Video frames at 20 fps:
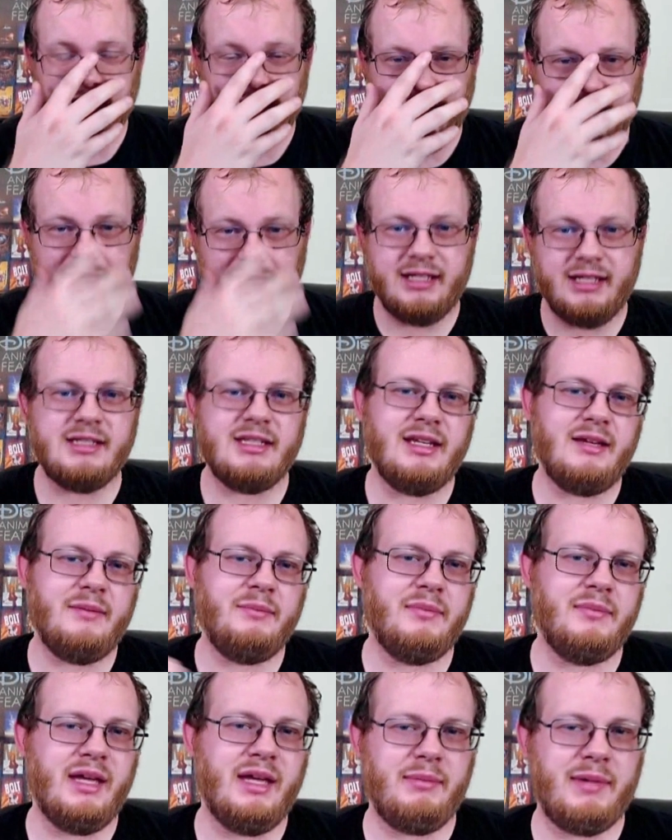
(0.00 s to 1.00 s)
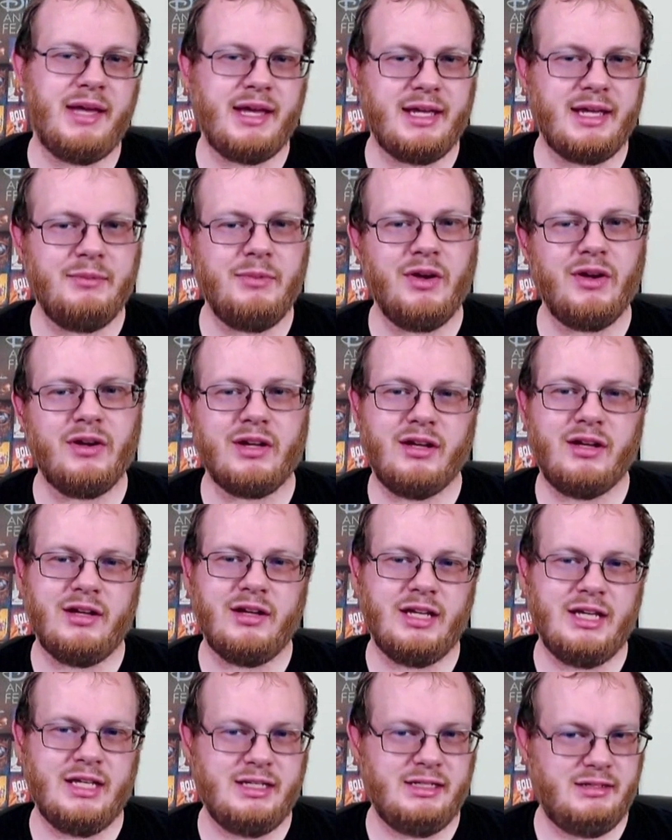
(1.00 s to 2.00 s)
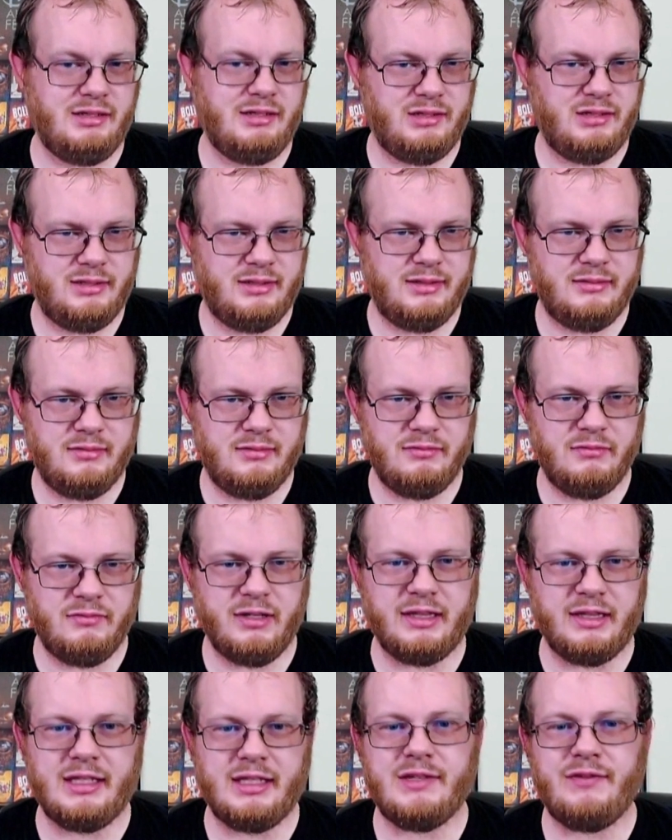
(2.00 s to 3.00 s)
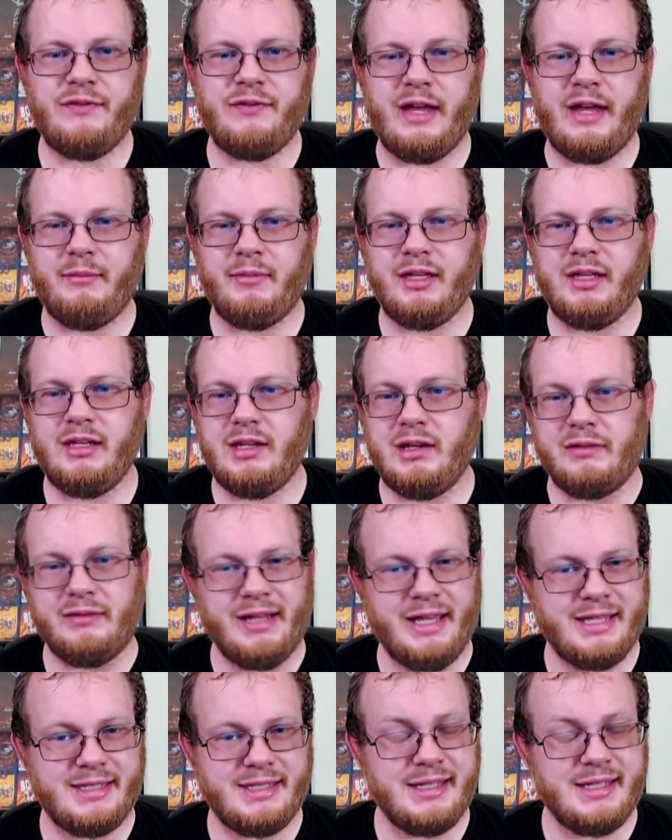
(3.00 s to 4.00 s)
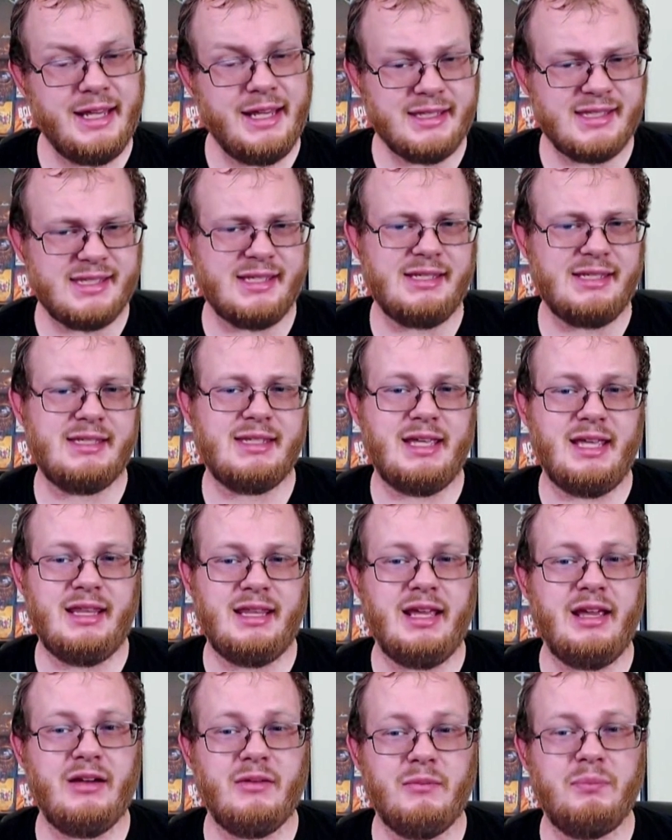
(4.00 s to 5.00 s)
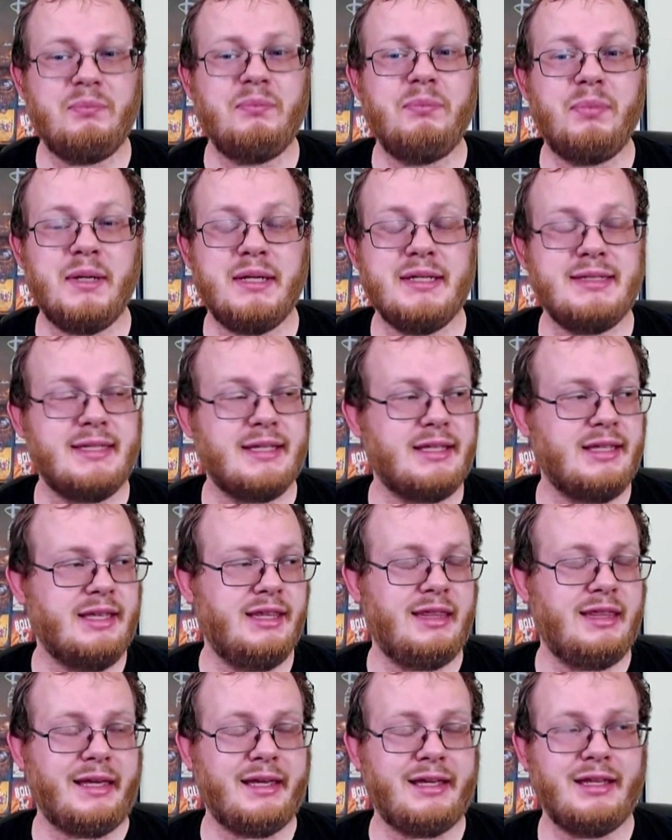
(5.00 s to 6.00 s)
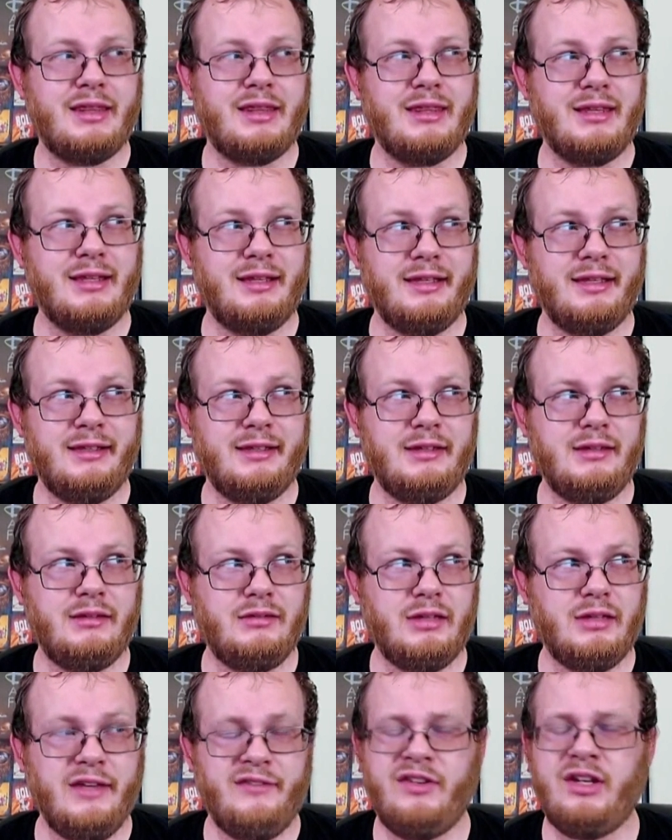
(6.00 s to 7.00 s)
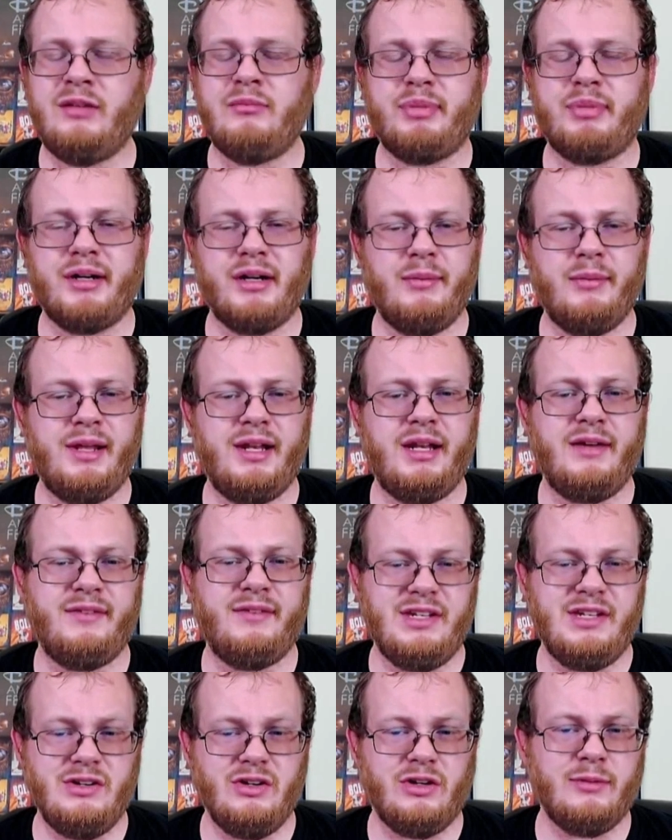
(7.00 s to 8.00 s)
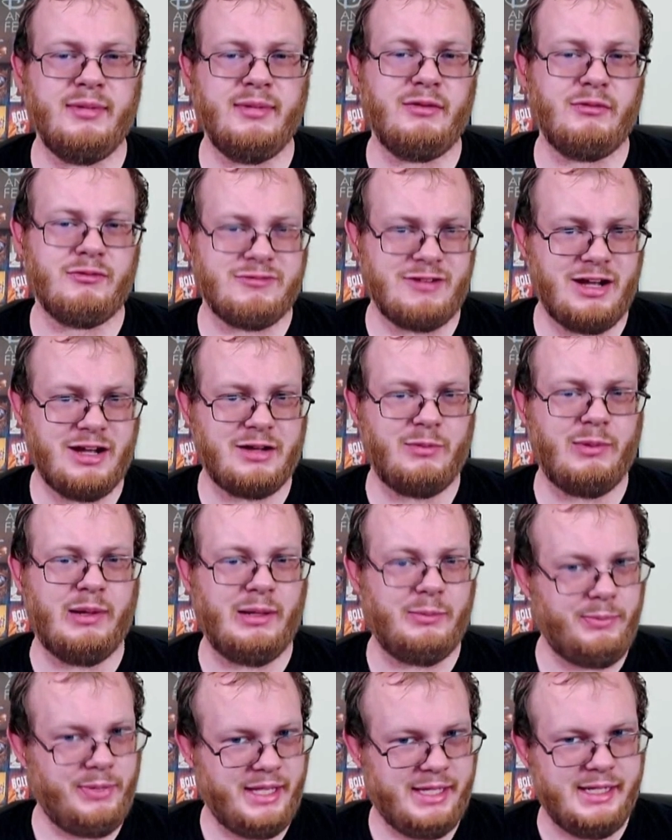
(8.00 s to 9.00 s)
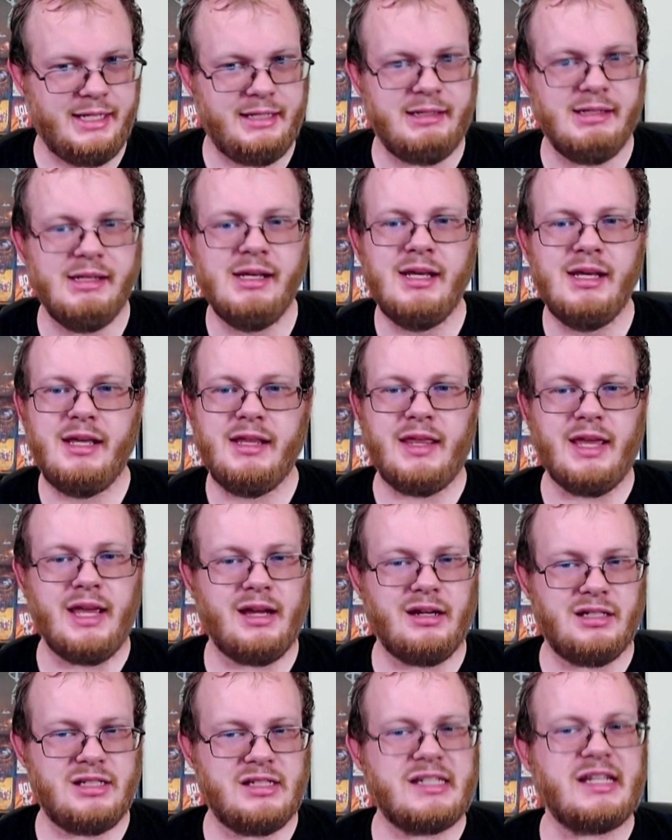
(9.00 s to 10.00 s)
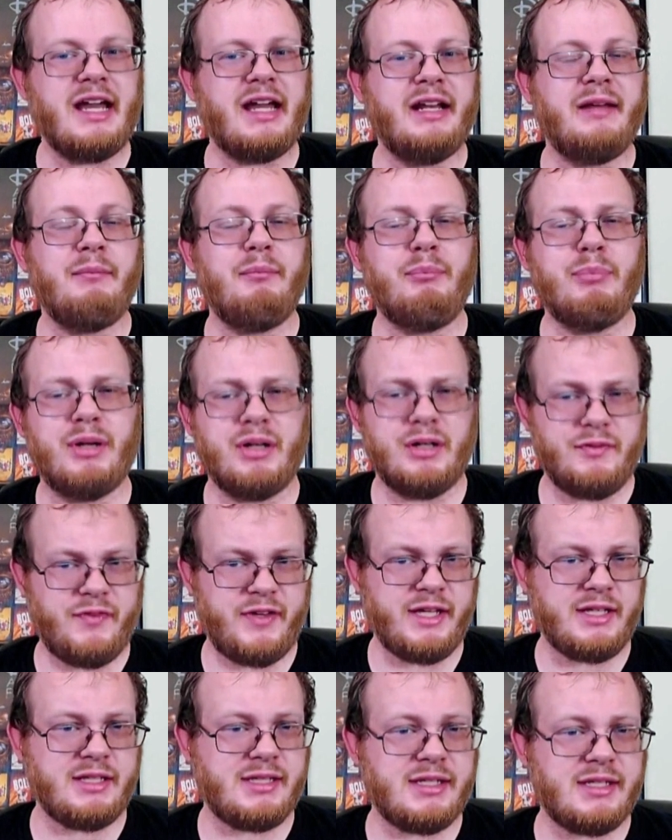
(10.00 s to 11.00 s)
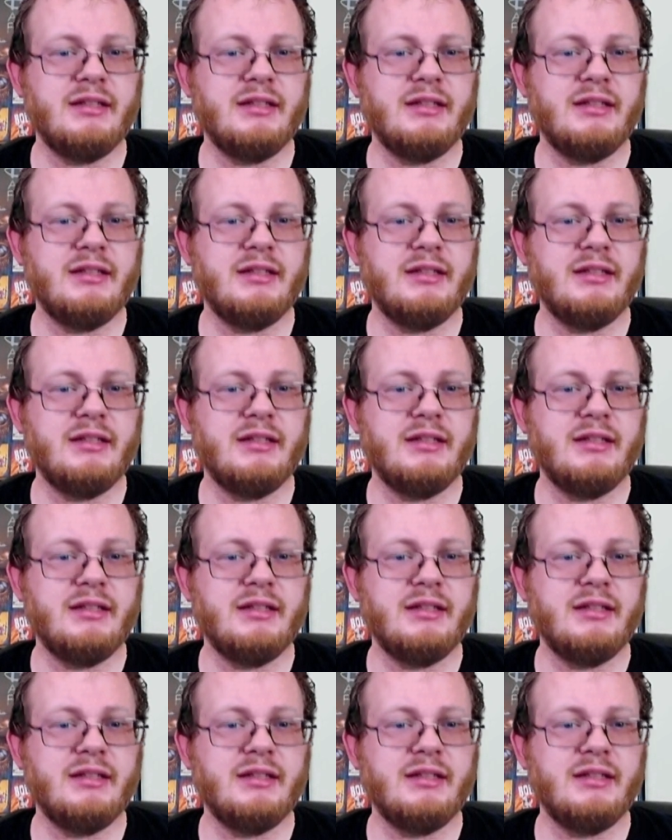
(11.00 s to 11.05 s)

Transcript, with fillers: and he ends up back in America in with this family known as the Nelsons, and they are basically like the living embodiment of a Norman Rockwell painting. They are just kind of perfect.